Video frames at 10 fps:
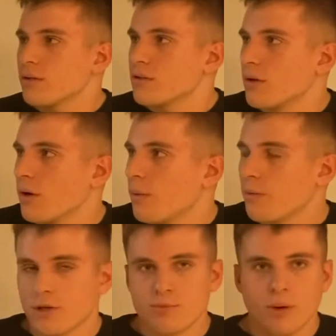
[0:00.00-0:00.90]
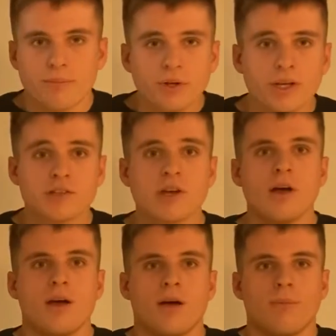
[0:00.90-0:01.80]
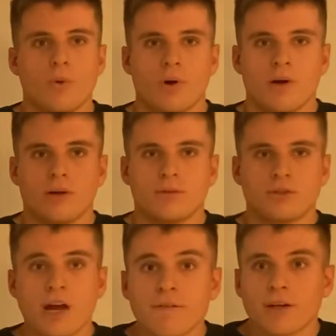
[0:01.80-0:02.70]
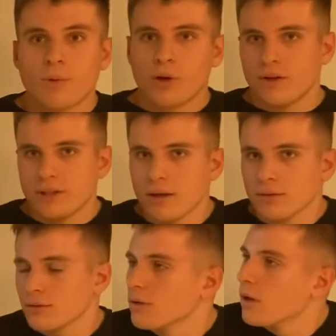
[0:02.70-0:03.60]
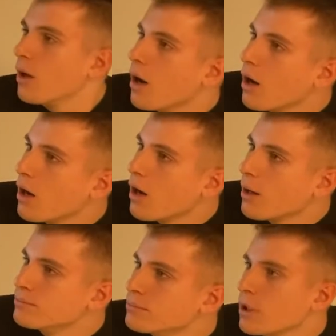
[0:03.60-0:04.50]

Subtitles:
So there's more buildings, more traffic, more LDA.